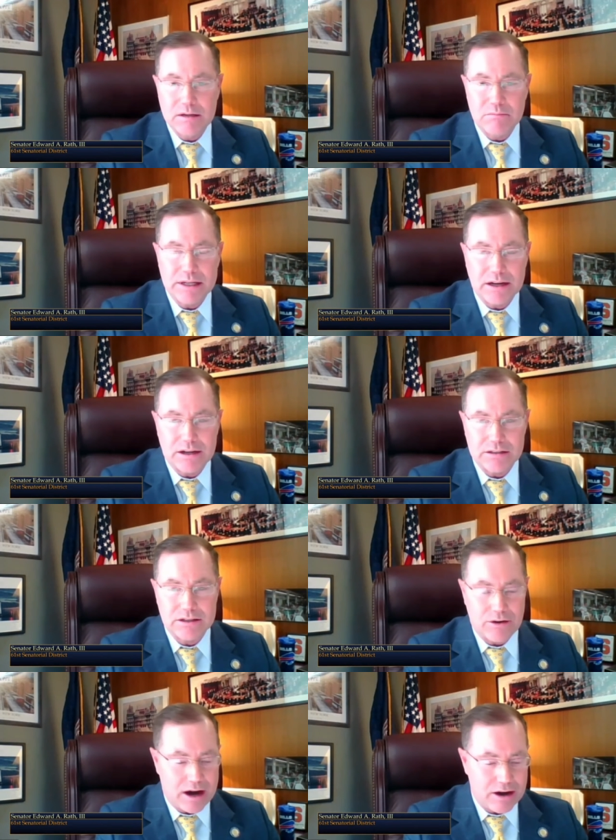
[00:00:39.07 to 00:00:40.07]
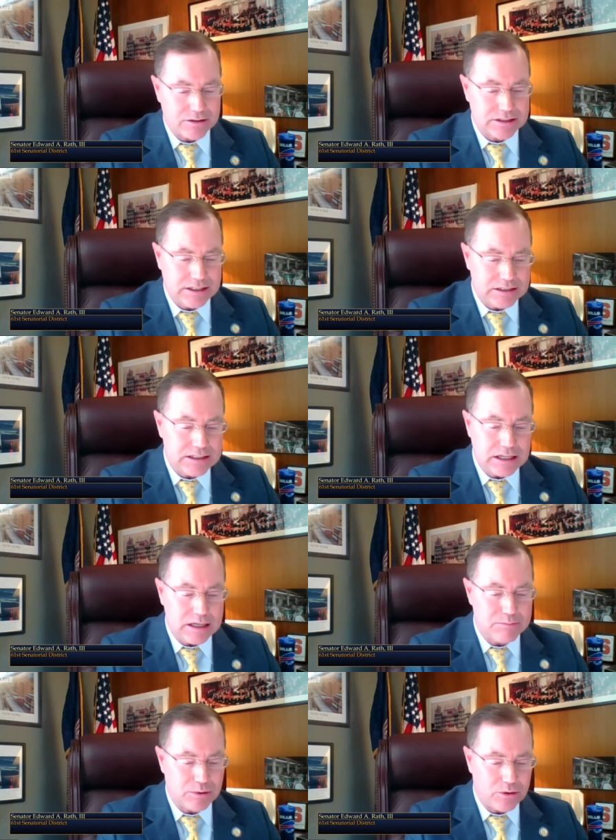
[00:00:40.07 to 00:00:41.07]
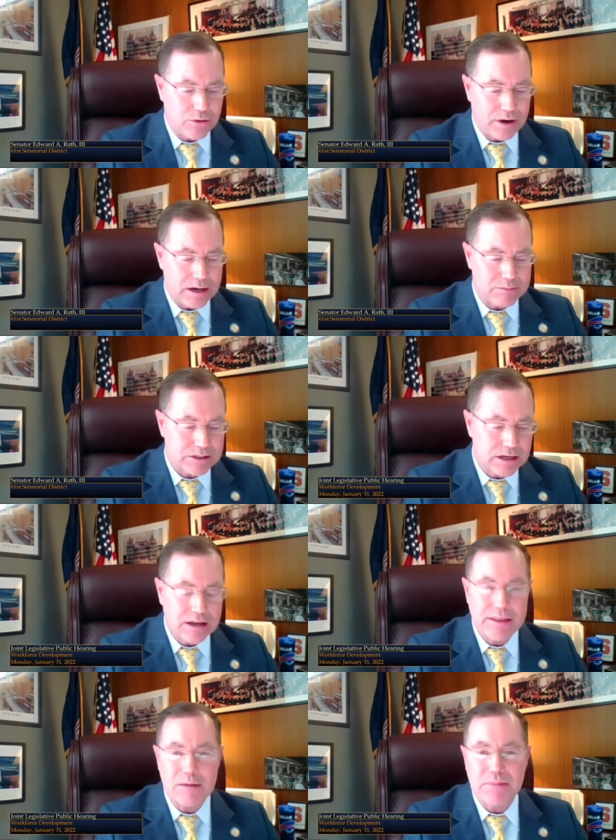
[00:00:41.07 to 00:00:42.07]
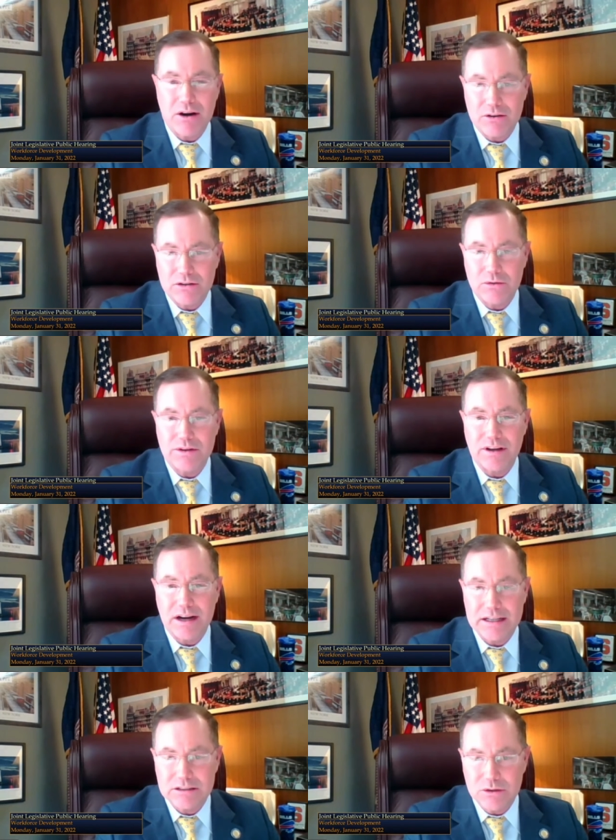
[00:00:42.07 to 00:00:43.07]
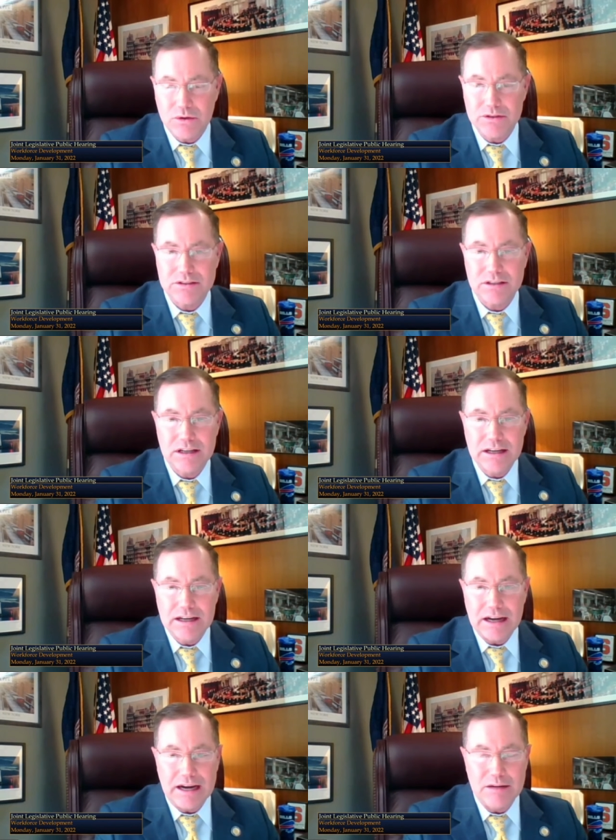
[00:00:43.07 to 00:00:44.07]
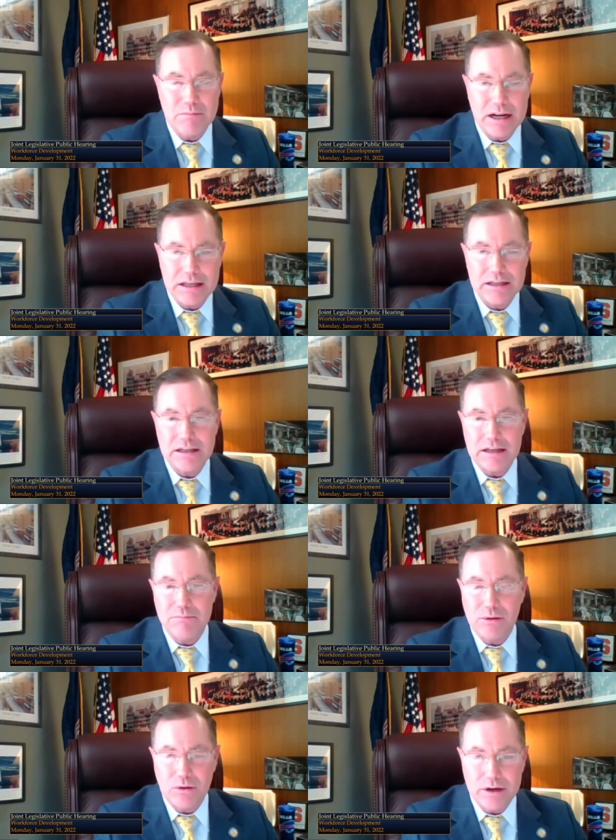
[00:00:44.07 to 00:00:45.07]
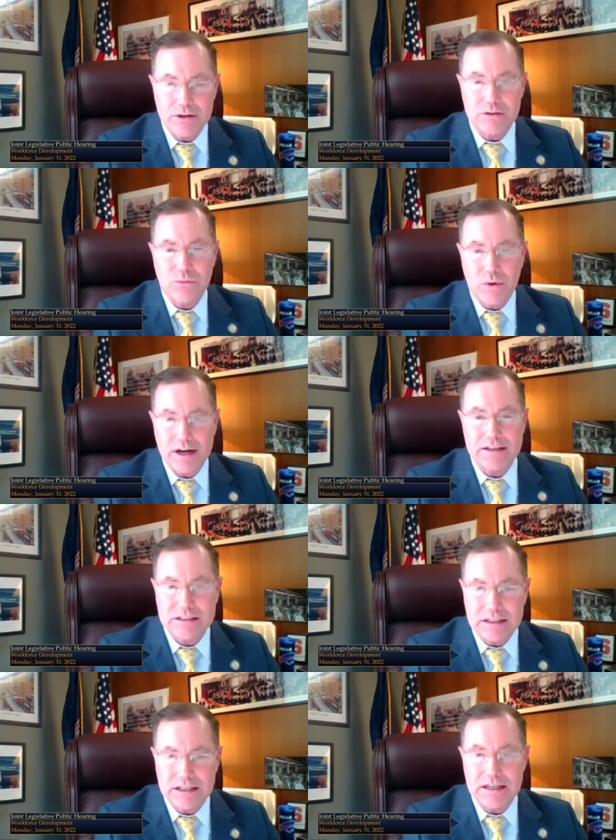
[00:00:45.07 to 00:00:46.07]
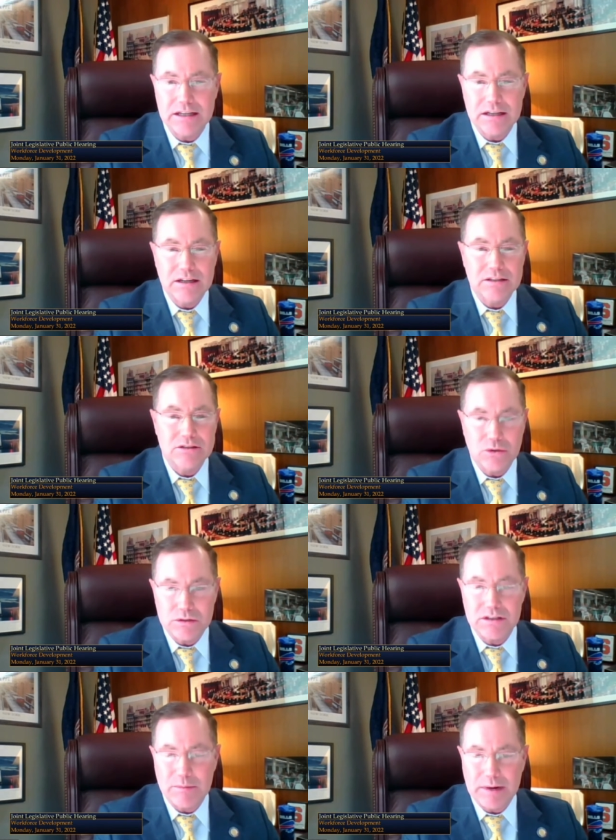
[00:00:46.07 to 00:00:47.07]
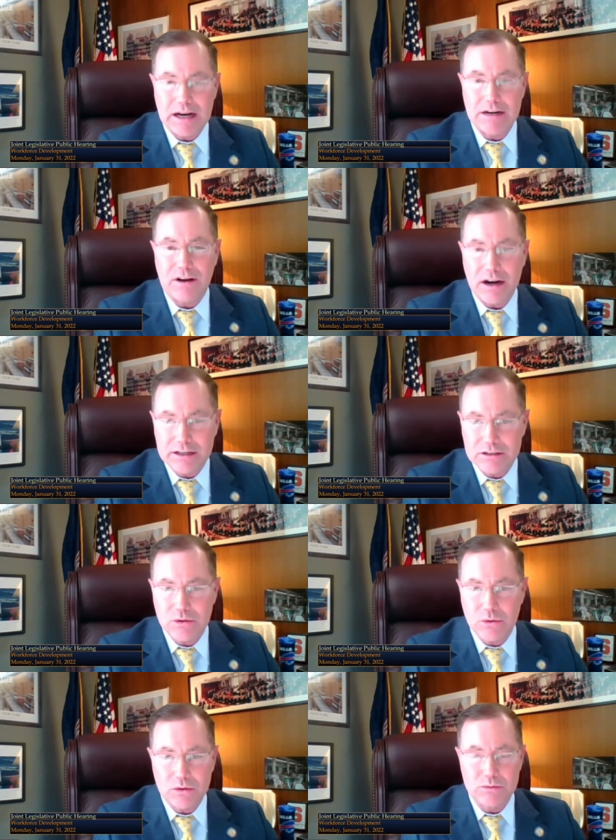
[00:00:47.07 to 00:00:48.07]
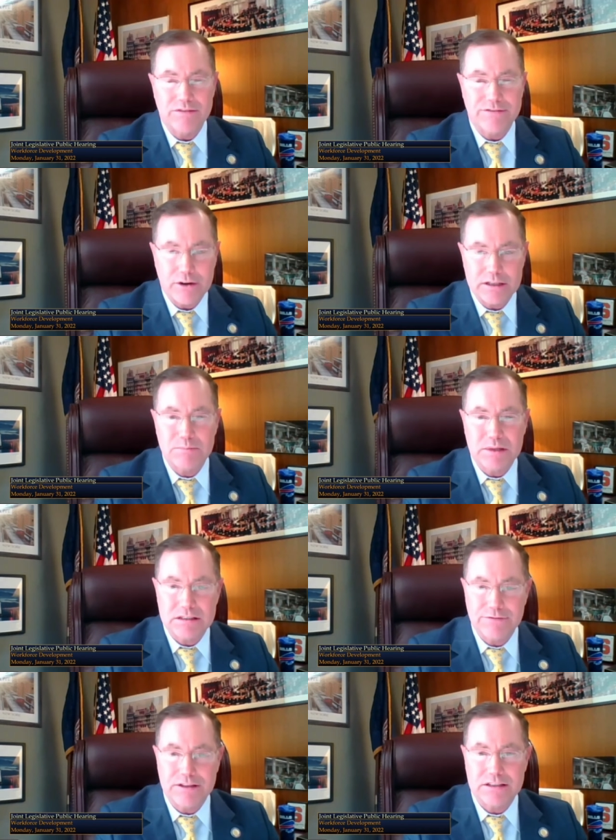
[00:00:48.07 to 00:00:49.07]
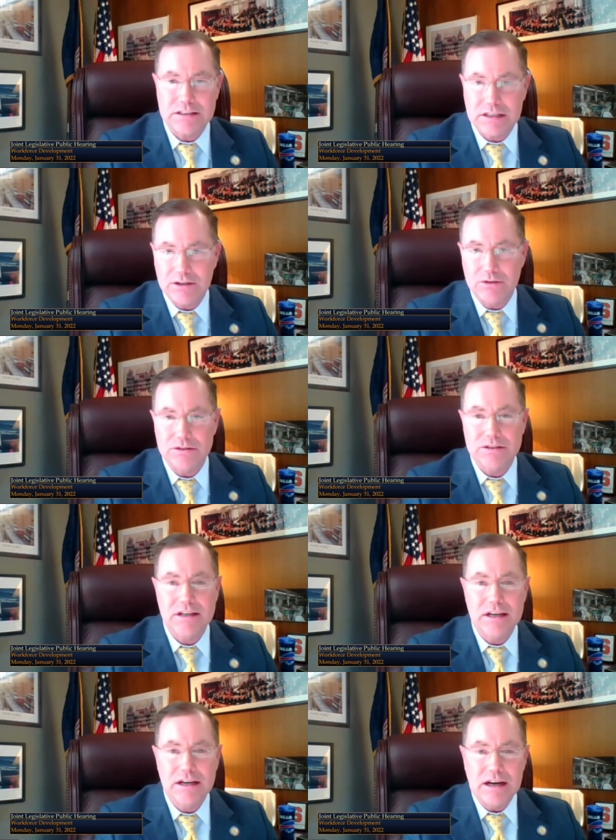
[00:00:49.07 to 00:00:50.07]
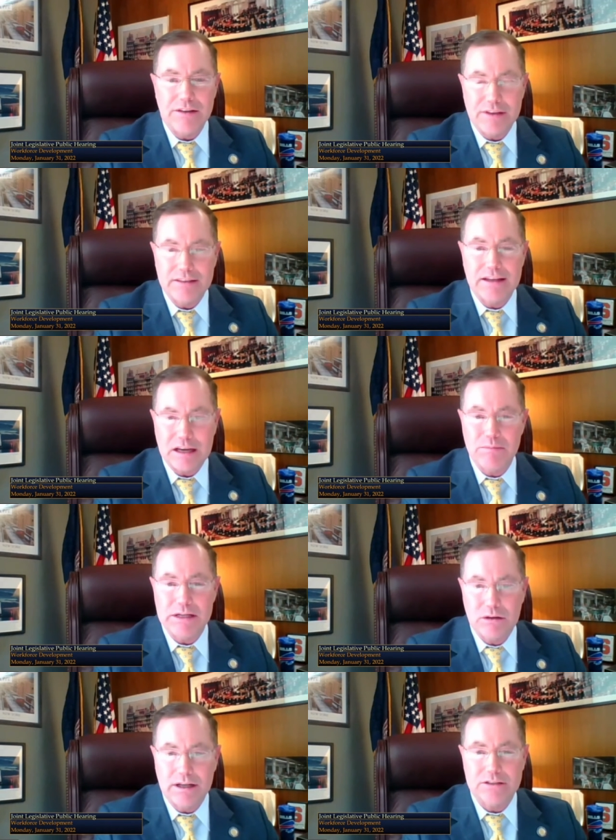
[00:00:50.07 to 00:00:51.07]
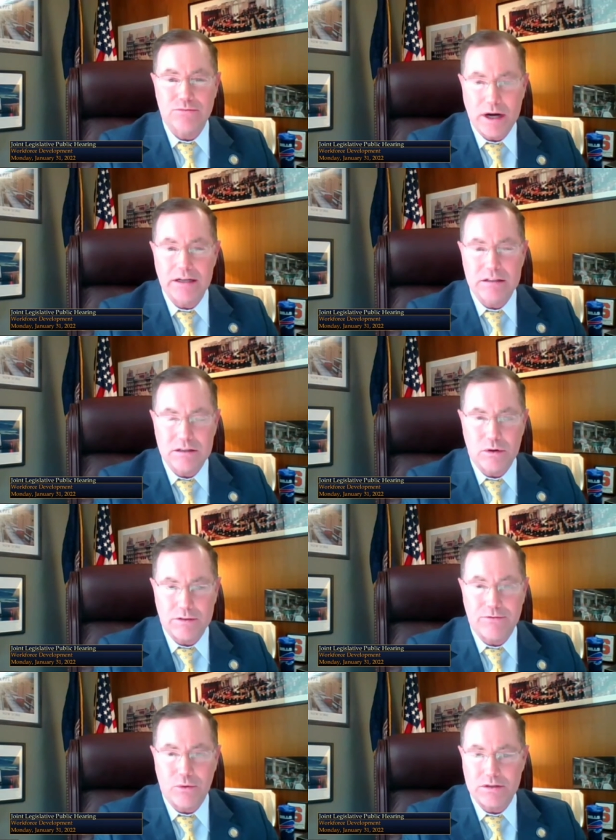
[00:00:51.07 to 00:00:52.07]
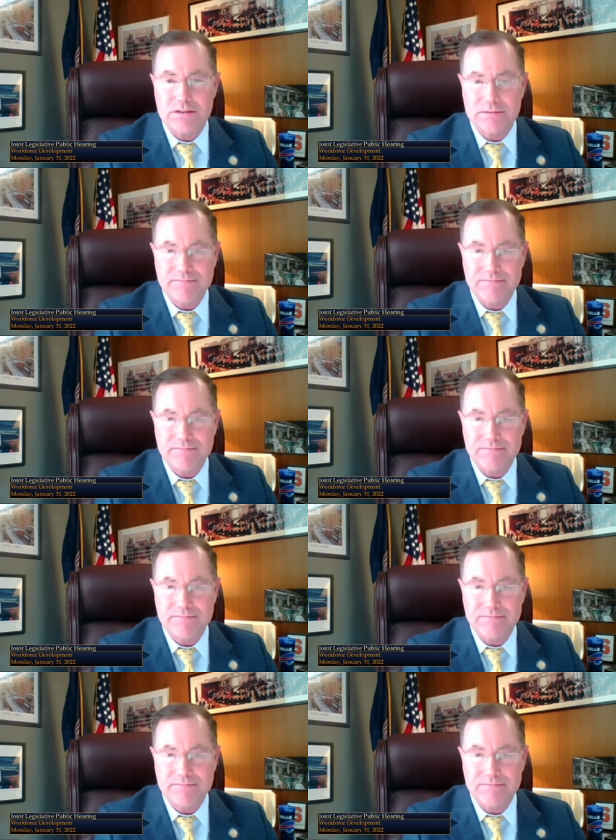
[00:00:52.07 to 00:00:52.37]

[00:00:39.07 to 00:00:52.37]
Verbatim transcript: because there are CTE programs that partner with high schools, and many employers want to see students coming out of high schools with very specific skills uh, that they can be utilized right into the workforce.